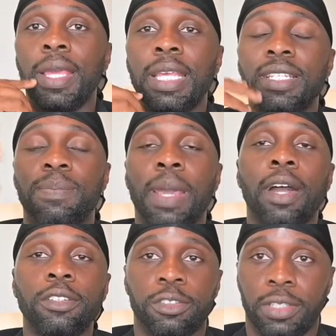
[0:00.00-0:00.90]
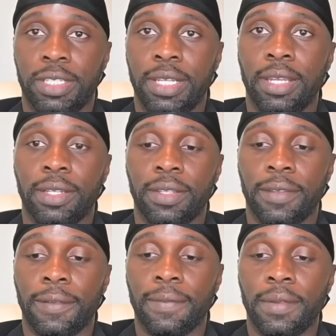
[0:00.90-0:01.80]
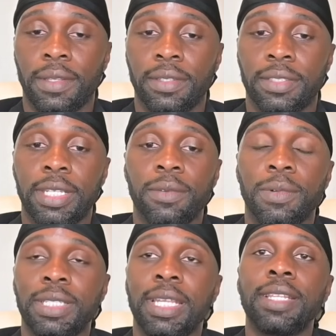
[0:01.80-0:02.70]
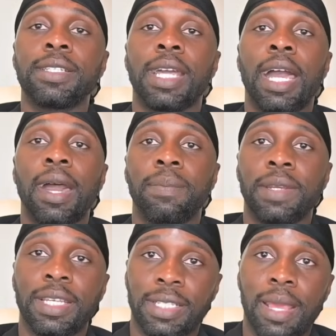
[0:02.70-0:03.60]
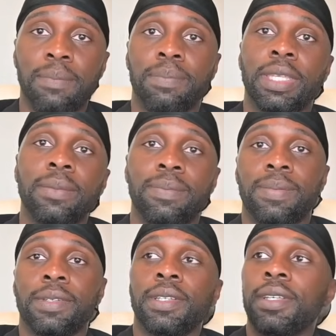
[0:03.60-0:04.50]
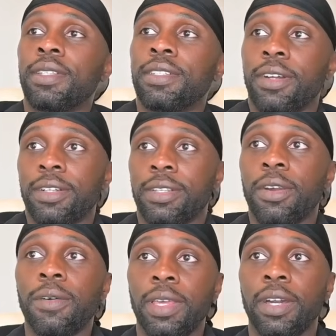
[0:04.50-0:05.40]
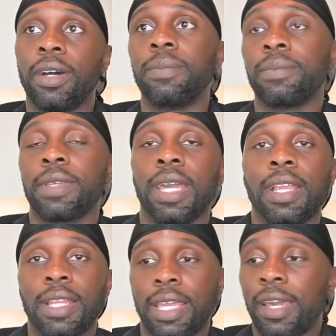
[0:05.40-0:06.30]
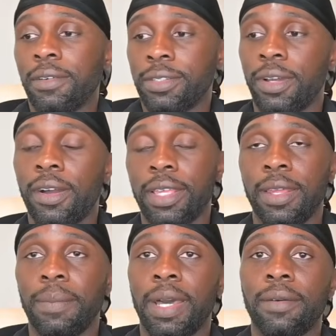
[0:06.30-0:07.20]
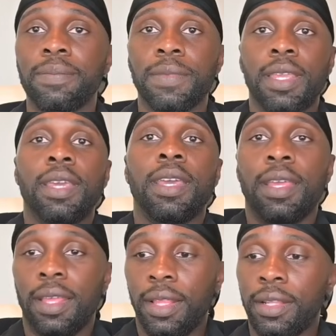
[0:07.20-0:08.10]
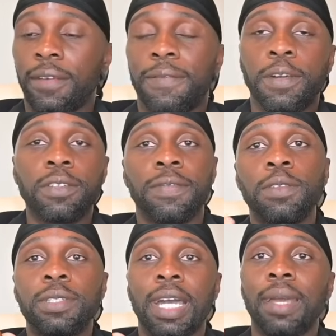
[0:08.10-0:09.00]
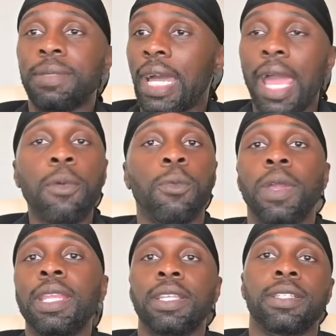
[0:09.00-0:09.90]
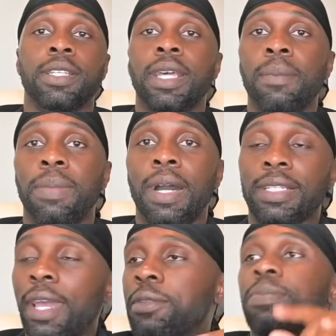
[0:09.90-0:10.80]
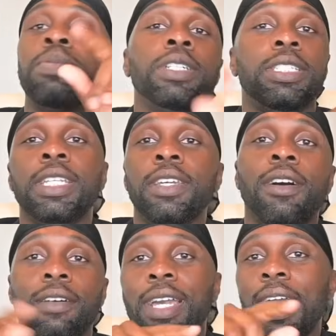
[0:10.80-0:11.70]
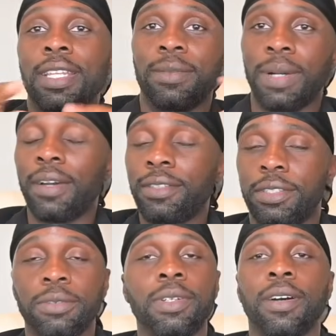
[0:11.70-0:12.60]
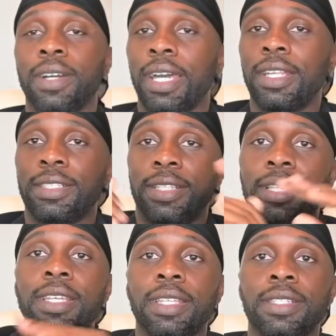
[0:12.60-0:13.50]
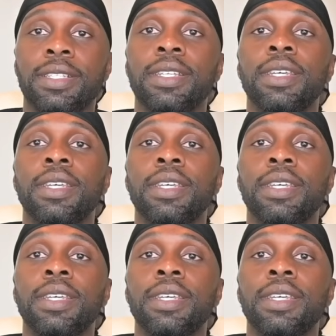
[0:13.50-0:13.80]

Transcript: Is boundary setting. See, what tends to happen as that beep starts going up, kind of like I was talking about, the first few times I went into that box, I was pushing I was doing all kinds of things.